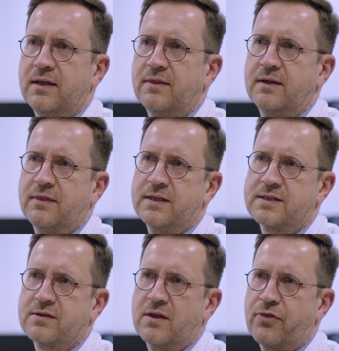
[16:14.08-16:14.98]
in
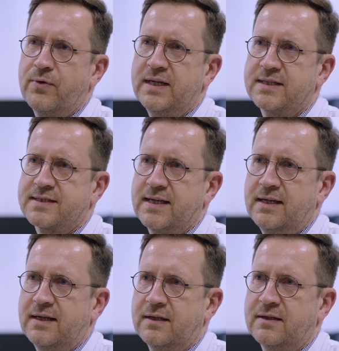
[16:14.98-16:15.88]
this 3D scene,
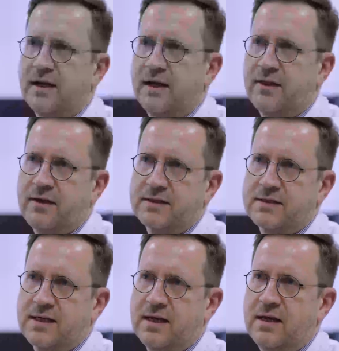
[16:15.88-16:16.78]
and I
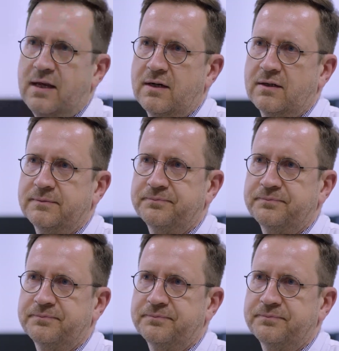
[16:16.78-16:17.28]
see here